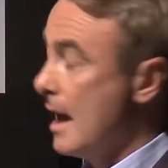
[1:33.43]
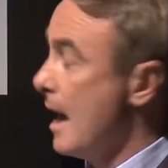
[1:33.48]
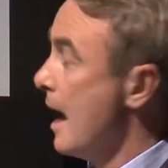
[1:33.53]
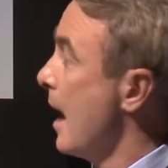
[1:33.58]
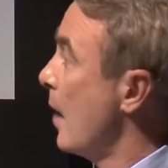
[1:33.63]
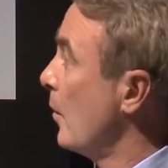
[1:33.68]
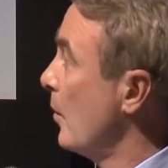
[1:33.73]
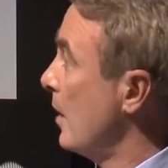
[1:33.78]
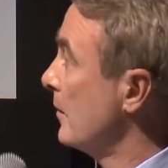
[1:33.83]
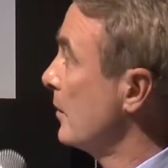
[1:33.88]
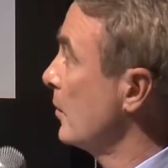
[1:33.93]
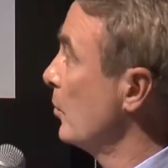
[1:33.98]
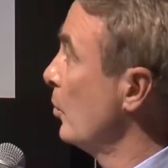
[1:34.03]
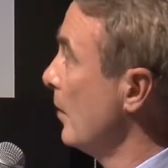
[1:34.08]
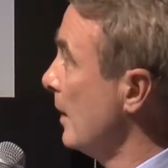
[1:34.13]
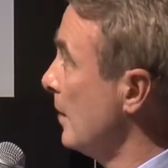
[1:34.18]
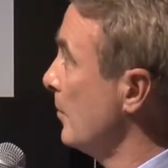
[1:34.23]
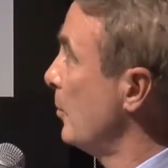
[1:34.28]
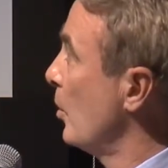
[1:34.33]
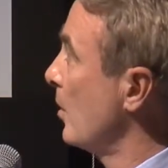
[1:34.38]
However, one
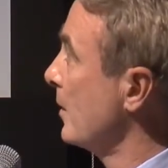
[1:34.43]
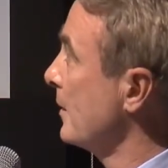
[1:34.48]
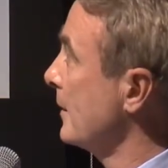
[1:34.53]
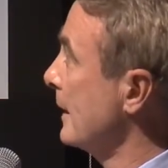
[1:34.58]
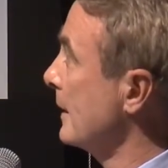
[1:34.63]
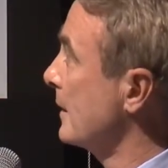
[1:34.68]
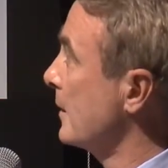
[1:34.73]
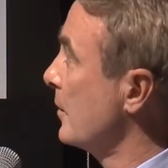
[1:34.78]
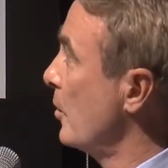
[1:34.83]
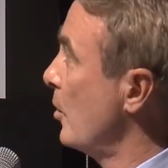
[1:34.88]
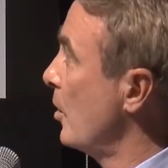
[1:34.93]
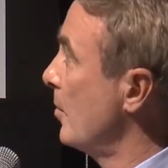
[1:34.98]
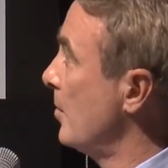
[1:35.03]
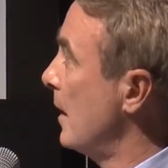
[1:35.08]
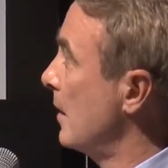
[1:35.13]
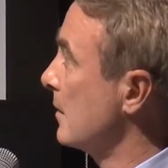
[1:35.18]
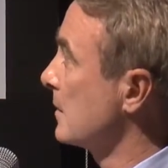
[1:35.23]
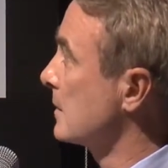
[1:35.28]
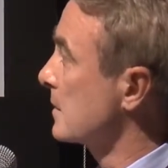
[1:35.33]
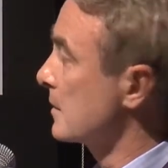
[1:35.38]
important thing to know
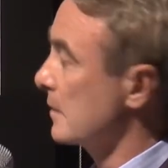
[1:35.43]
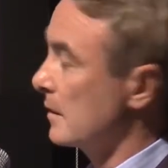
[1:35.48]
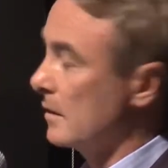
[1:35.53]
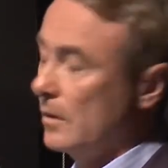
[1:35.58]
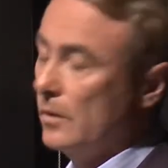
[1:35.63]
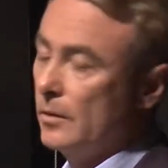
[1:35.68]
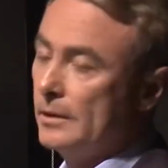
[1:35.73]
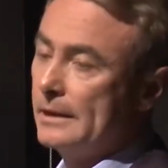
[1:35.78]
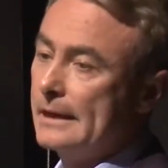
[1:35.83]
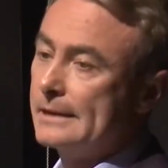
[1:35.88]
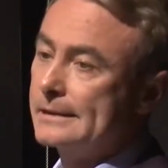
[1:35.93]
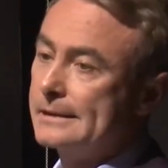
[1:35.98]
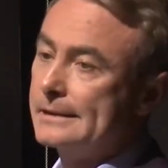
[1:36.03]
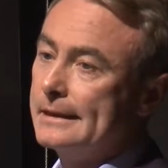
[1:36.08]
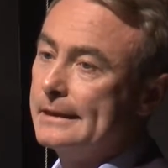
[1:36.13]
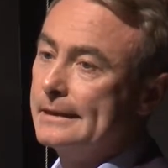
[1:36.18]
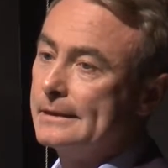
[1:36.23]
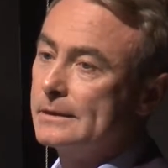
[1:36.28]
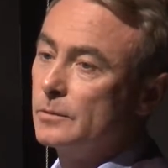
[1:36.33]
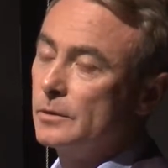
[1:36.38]
about ODSC
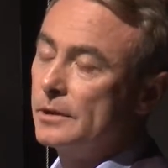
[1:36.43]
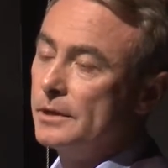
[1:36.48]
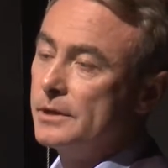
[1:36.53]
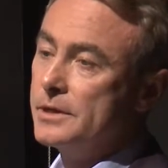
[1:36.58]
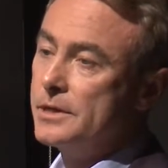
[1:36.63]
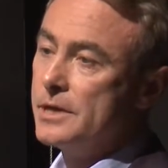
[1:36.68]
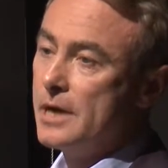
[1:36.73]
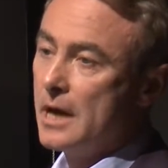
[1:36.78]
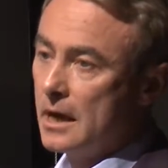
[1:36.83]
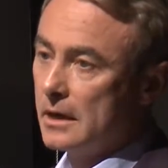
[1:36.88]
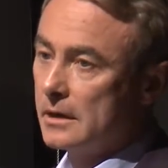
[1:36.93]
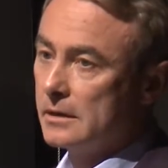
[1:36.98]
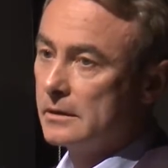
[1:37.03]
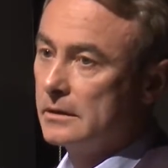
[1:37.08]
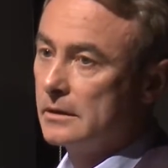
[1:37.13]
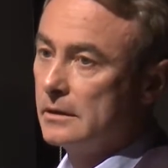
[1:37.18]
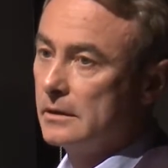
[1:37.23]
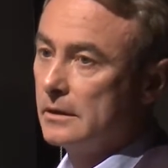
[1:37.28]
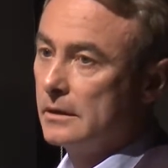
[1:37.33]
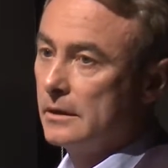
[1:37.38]
is we're not
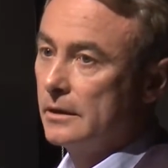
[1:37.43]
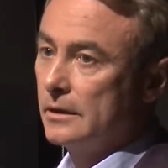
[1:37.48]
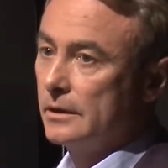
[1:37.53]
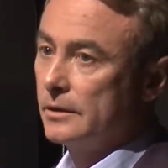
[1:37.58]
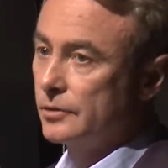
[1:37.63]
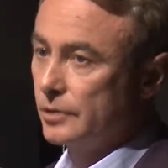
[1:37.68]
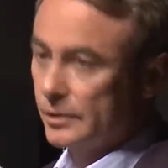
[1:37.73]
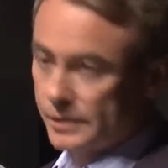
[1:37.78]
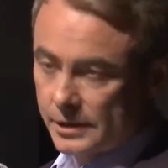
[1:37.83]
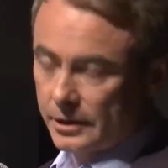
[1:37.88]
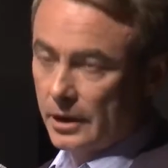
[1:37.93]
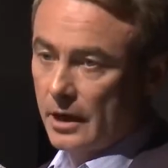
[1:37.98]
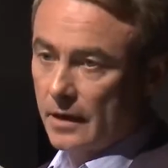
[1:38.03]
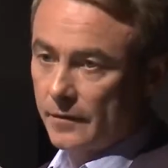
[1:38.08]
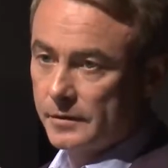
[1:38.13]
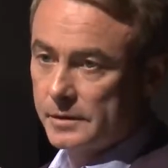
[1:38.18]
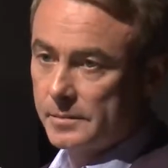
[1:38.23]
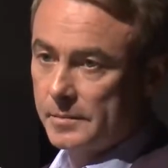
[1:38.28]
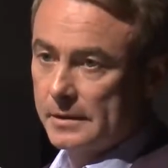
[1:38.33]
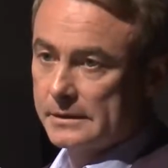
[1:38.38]
just a
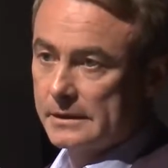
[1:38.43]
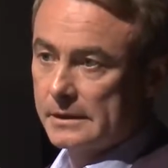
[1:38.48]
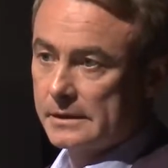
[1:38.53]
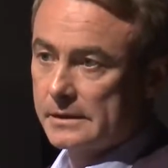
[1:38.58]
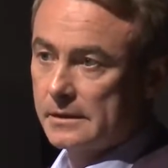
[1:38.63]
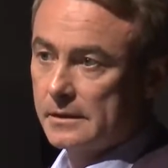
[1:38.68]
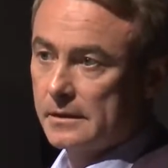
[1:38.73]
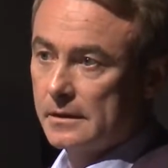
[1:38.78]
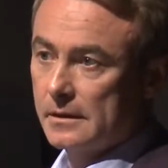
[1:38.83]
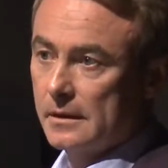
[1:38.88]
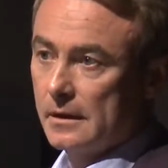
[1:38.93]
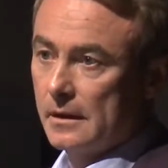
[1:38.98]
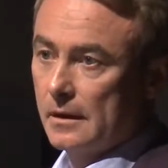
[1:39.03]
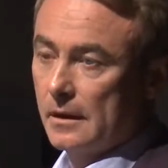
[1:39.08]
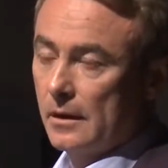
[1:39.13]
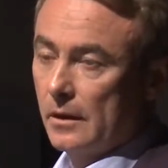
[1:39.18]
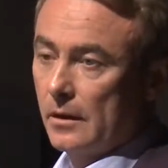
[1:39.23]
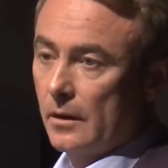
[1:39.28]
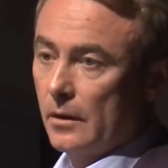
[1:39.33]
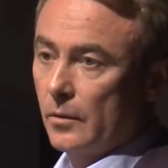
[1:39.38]
conference business.
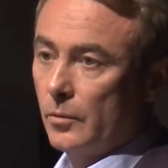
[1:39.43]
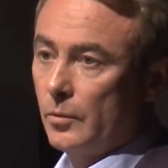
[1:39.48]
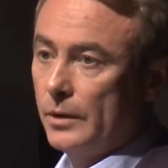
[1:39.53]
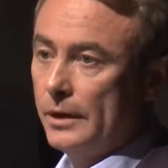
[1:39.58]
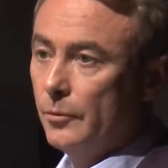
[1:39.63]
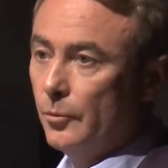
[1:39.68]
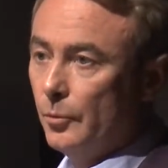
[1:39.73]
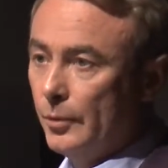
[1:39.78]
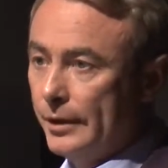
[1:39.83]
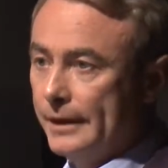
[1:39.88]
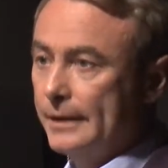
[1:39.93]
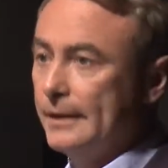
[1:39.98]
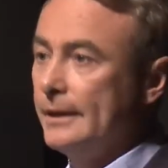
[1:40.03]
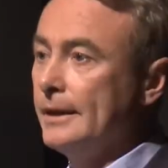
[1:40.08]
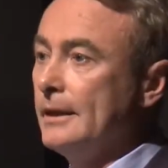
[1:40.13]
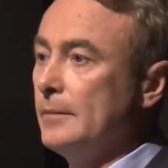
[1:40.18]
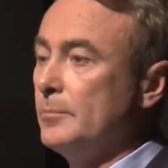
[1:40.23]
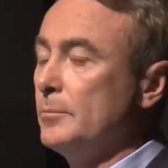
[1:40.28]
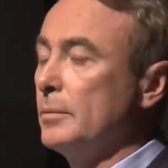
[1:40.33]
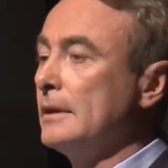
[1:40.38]
We
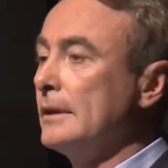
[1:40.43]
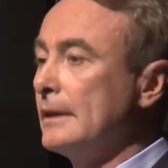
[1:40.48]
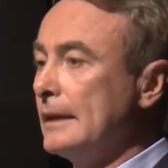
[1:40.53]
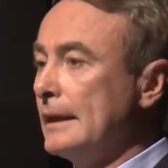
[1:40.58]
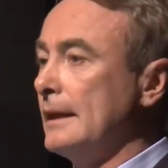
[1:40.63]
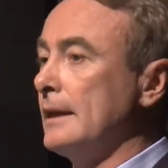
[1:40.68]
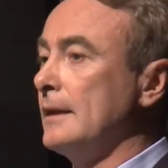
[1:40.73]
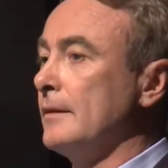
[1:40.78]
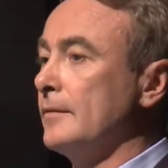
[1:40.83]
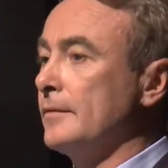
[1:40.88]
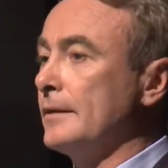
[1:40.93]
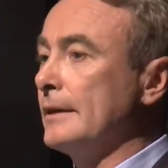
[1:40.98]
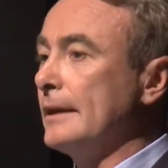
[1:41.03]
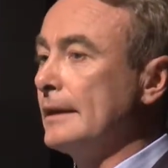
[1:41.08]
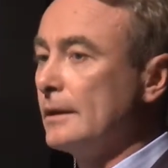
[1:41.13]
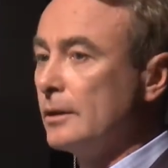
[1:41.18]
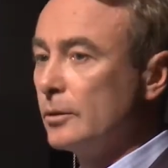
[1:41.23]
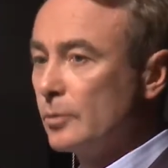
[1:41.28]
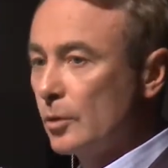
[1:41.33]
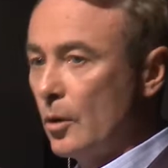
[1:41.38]
really believe
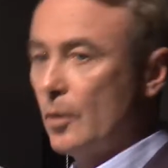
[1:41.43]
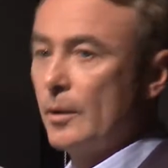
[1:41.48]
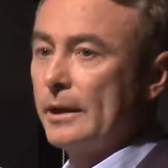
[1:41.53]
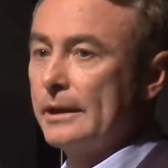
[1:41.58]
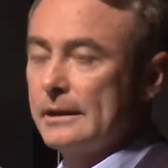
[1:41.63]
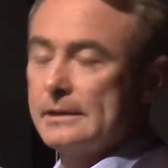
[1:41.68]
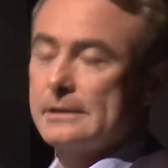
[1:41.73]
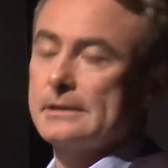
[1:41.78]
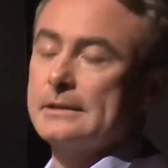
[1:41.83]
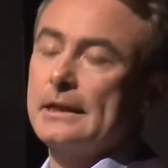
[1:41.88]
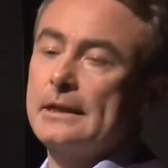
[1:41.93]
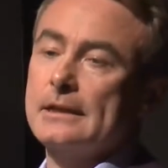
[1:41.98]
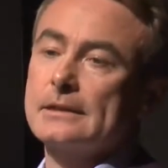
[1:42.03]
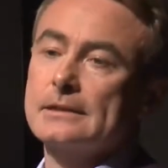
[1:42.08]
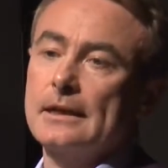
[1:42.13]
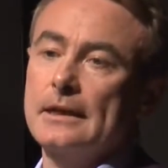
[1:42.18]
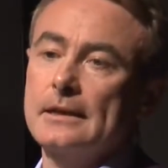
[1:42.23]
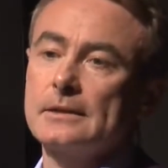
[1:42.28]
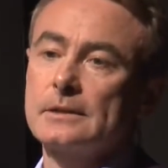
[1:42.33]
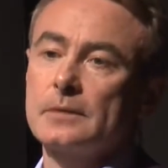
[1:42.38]
in growing this data
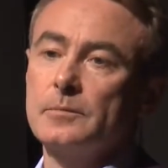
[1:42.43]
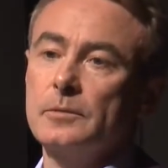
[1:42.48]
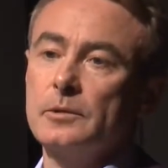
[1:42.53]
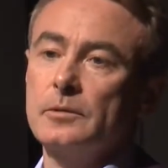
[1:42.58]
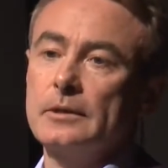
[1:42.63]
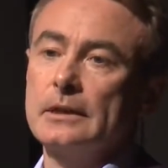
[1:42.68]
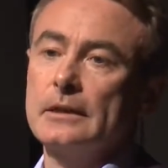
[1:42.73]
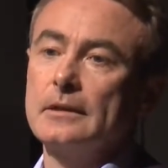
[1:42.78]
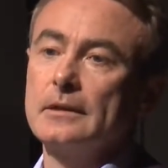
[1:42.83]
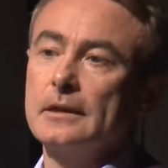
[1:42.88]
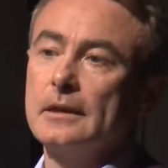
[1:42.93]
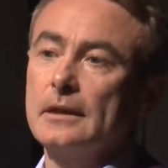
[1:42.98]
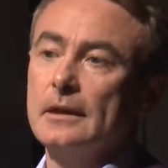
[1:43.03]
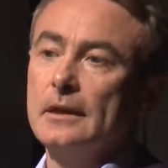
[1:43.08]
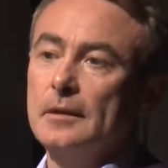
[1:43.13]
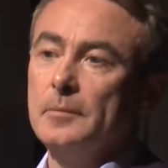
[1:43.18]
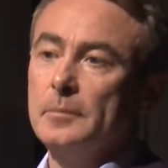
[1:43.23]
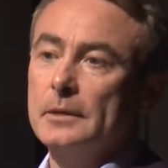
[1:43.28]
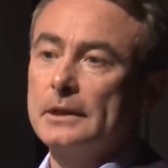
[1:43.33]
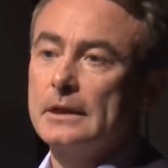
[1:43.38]
science community,
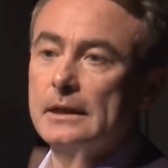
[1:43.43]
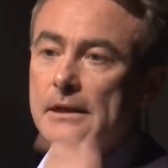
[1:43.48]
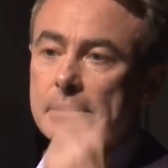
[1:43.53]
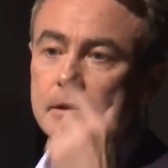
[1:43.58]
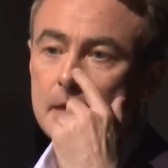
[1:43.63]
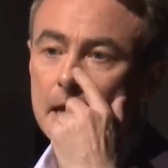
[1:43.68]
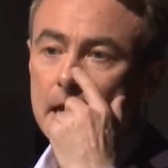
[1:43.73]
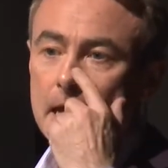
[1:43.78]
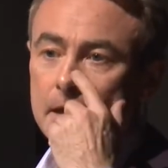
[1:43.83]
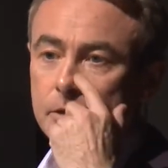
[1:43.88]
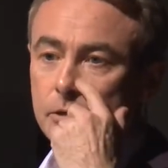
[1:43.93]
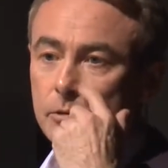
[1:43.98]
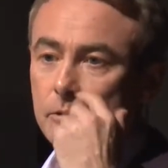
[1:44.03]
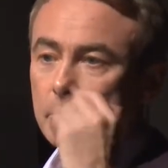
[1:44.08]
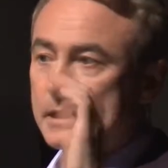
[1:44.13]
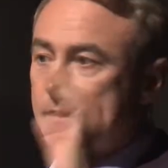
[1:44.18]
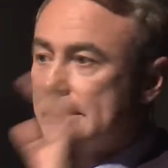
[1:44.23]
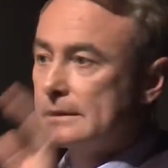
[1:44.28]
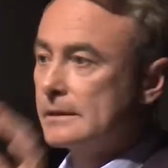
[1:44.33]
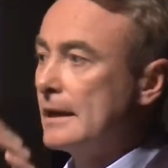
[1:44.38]
because as you'll
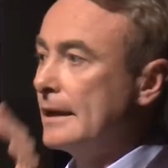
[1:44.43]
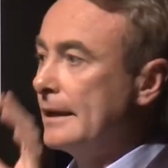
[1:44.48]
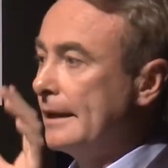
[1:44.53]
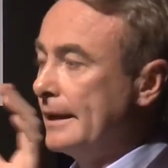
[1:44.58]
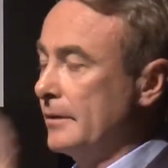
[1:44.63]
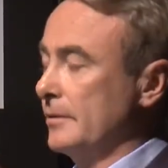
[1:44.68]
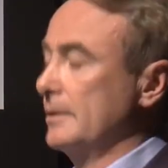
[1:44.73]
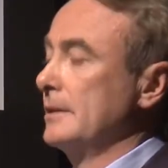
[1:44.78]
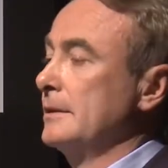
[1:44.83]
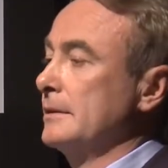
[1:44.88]
listen and hear